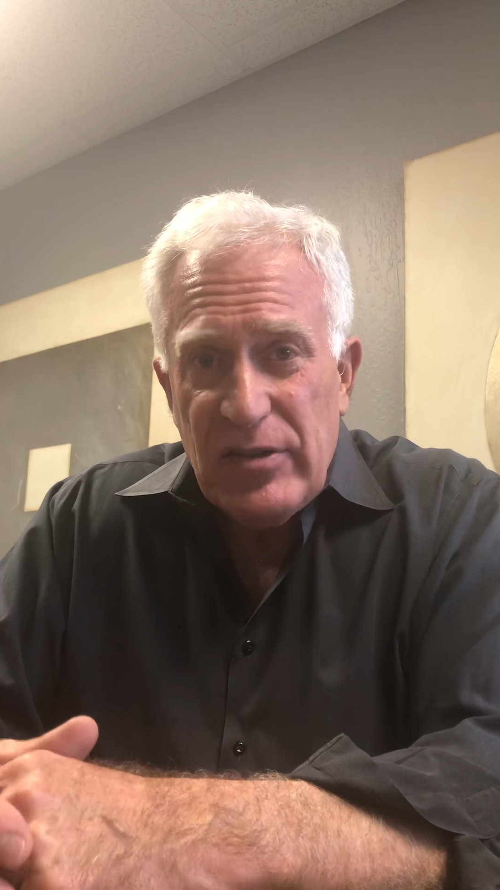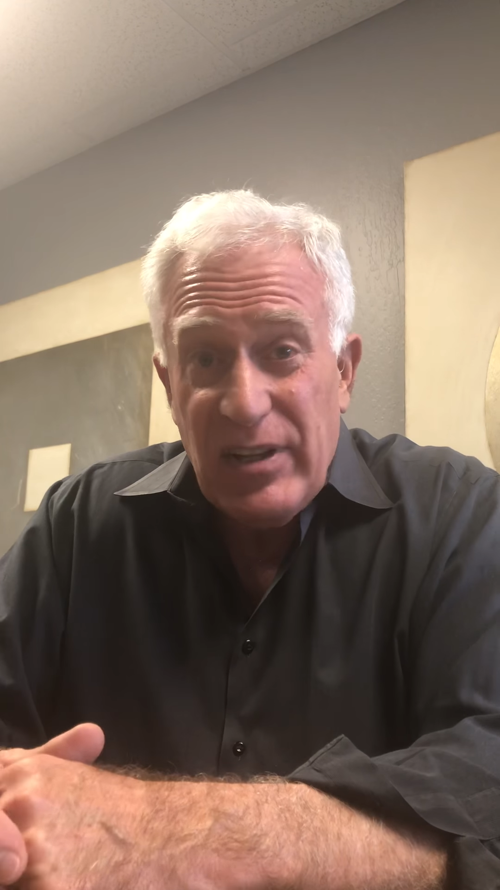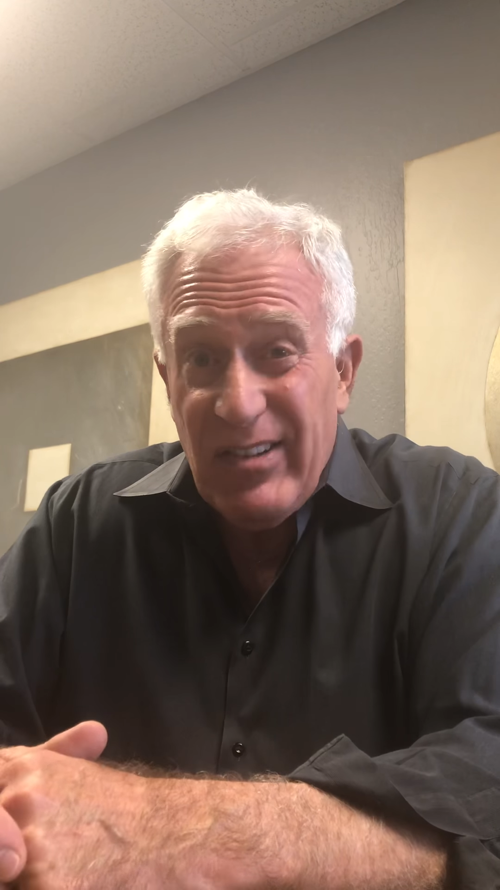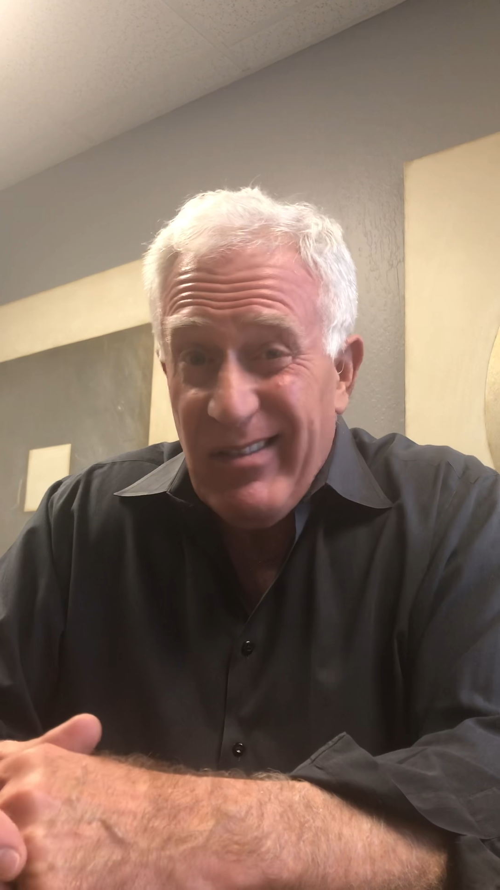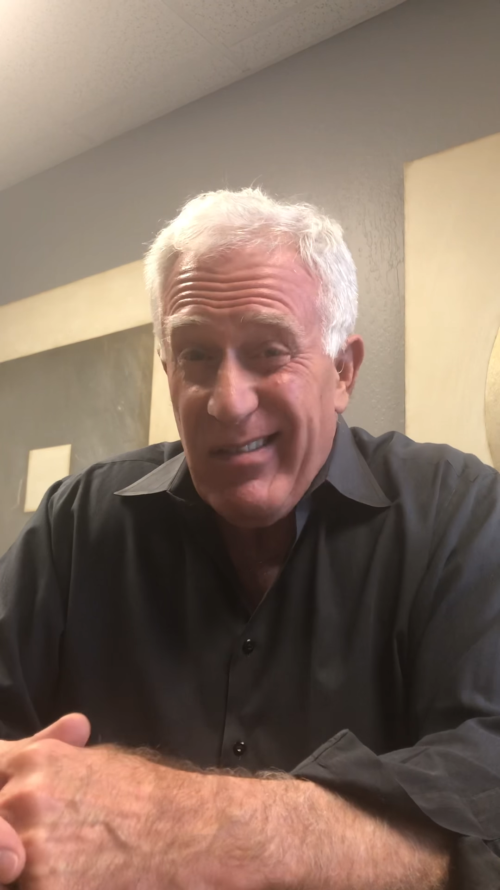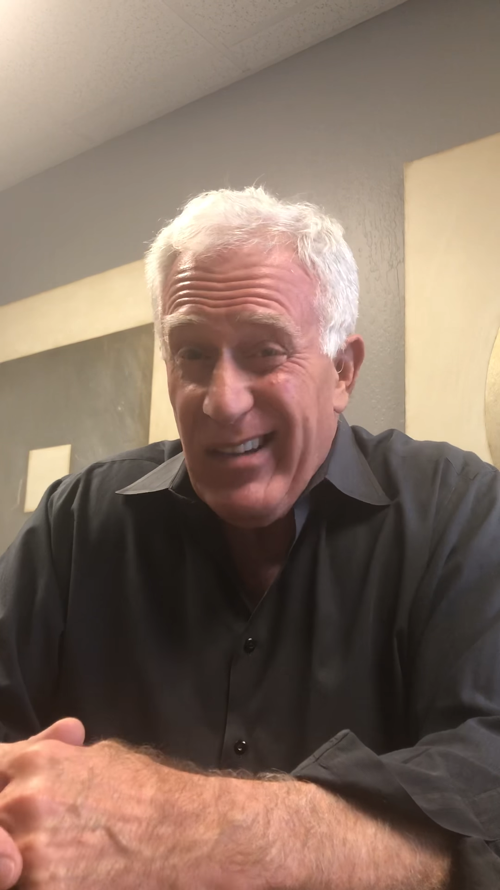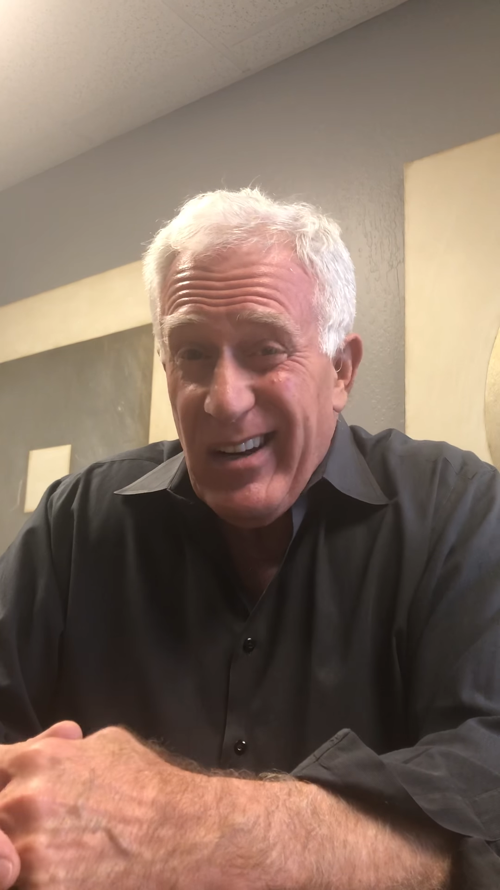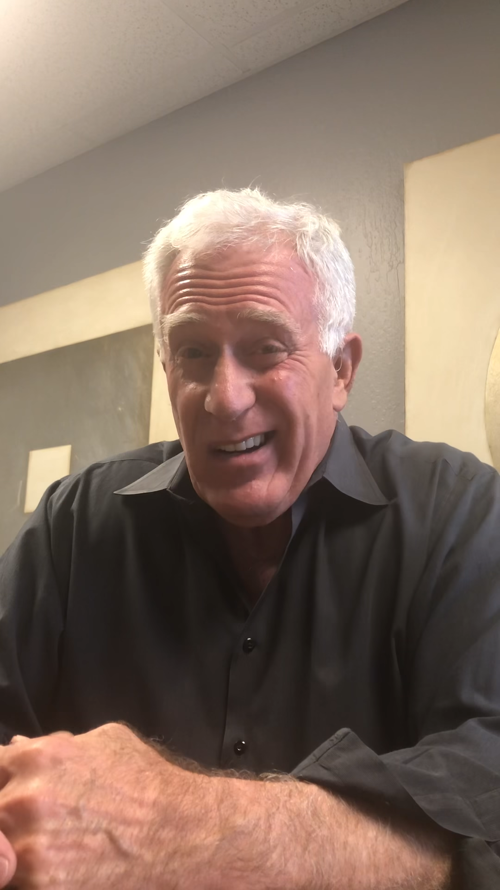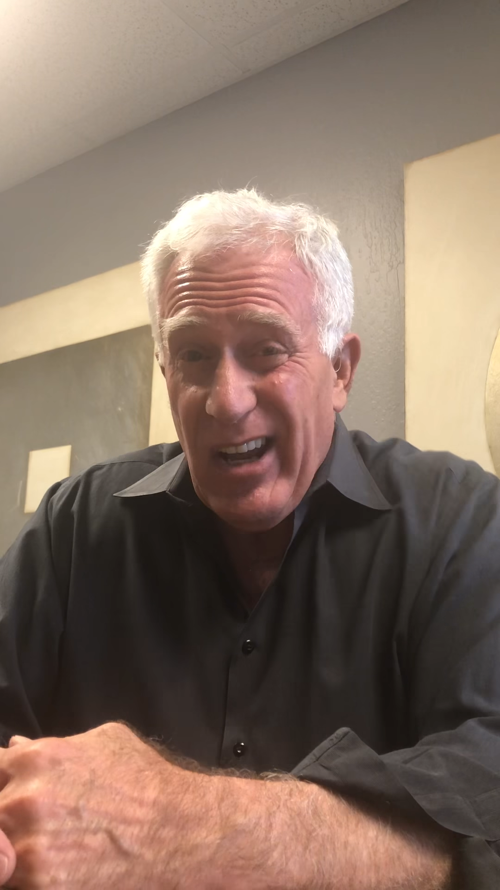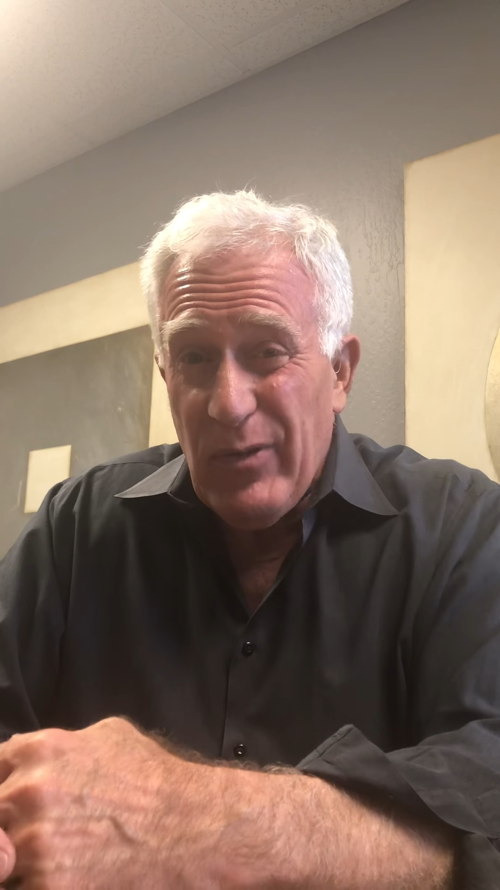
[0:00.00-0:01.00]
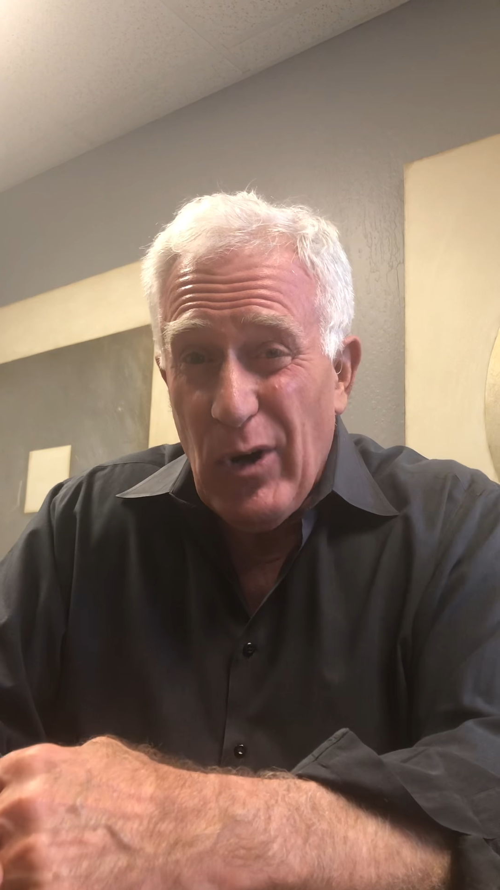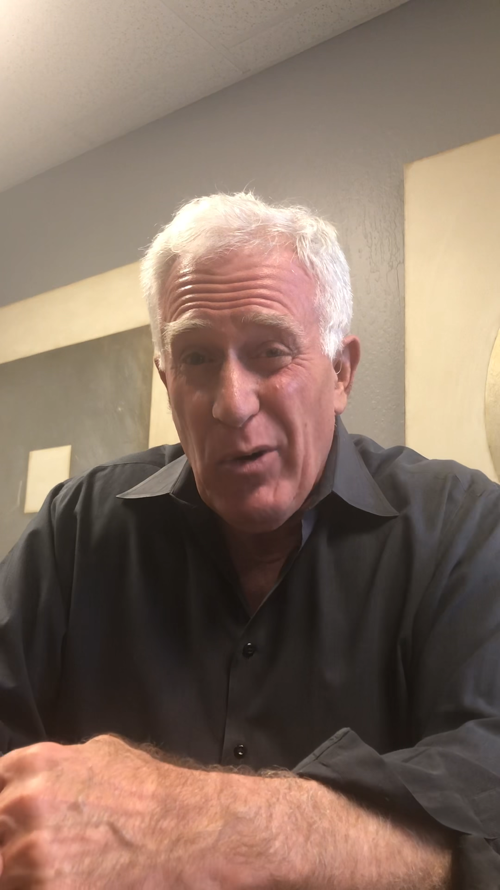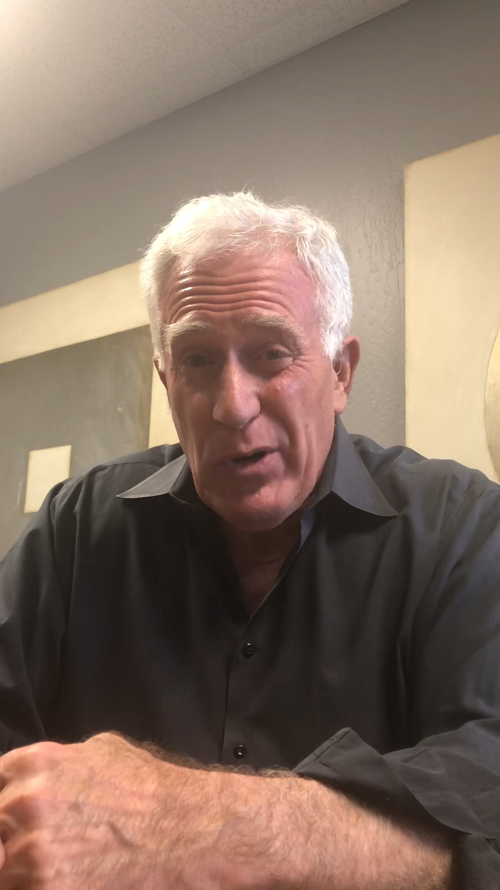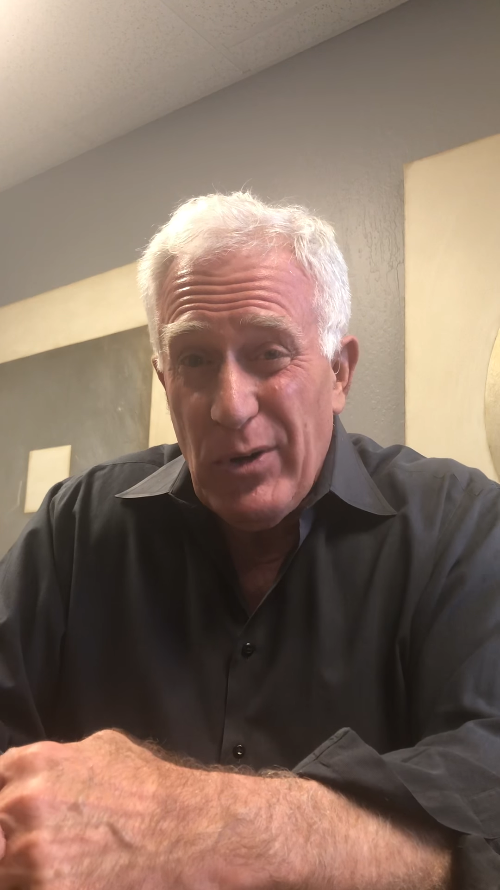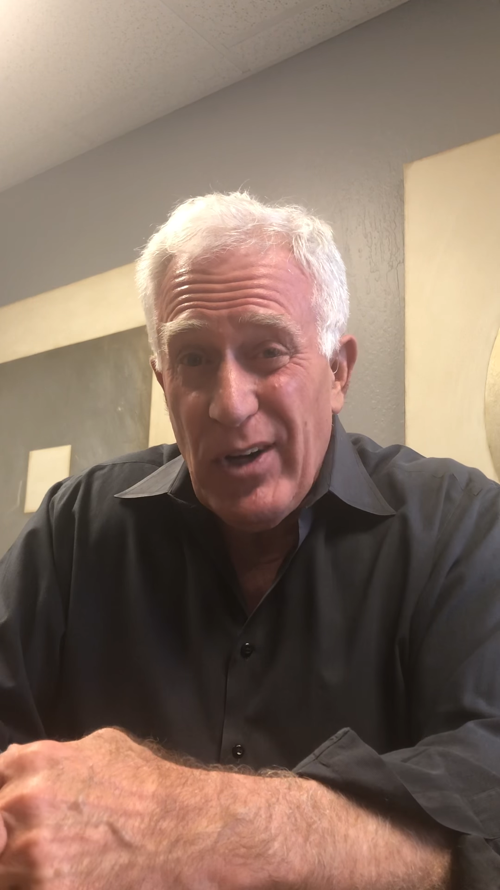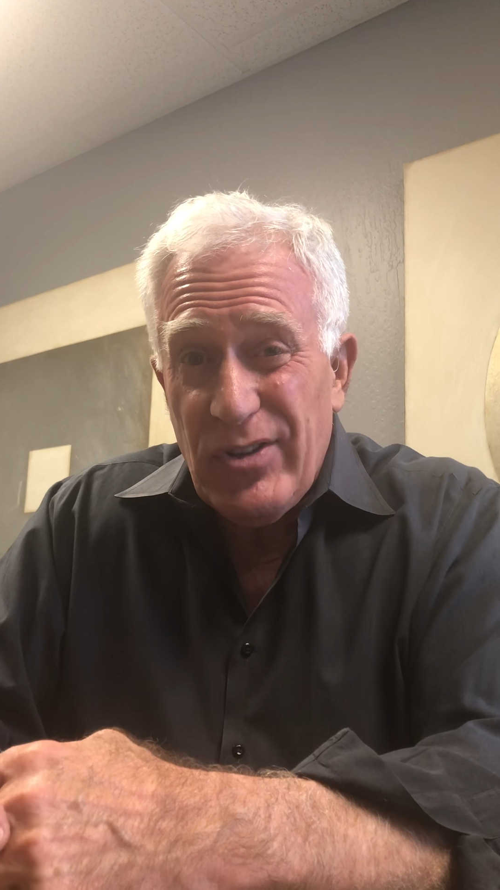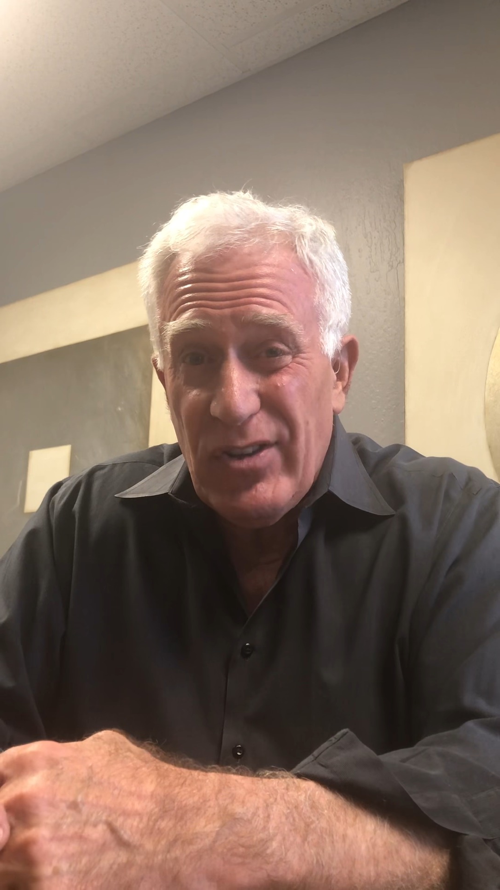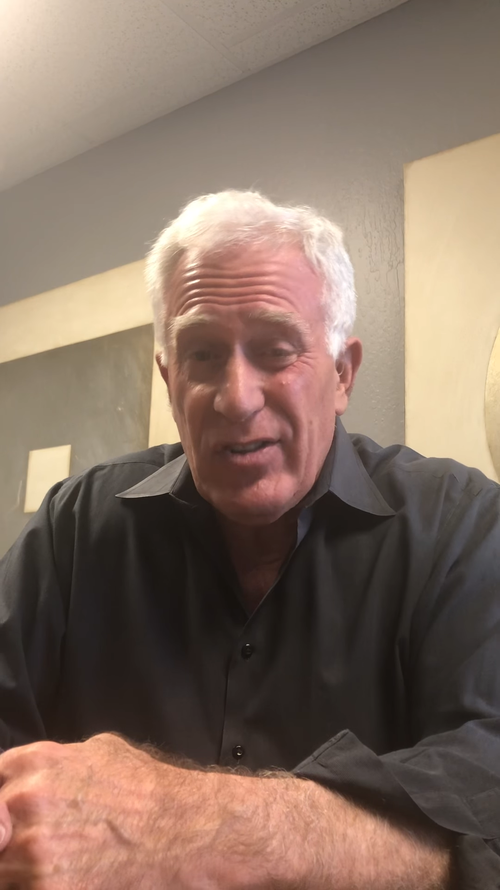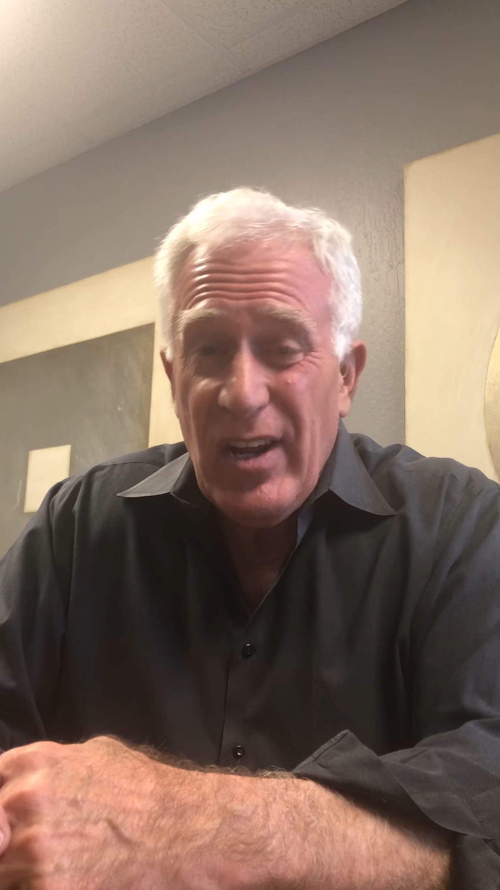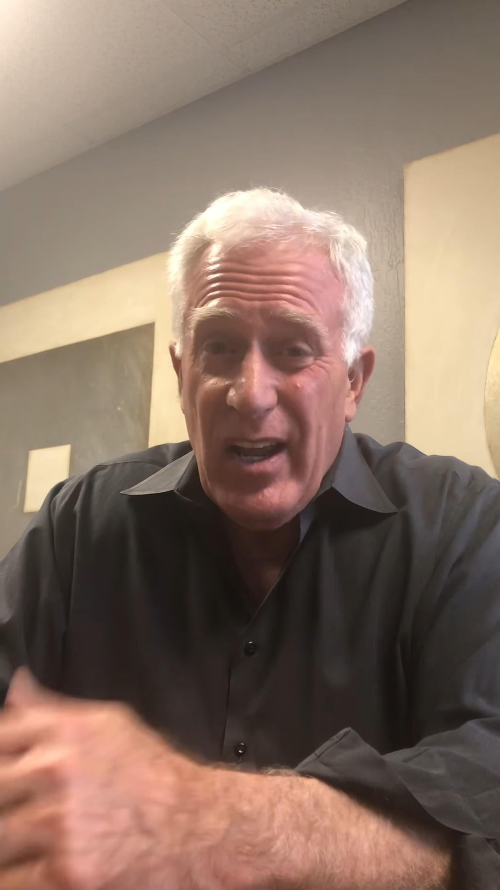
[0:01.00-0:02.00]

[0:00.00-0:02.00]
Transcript: said he didn't have your home addresses.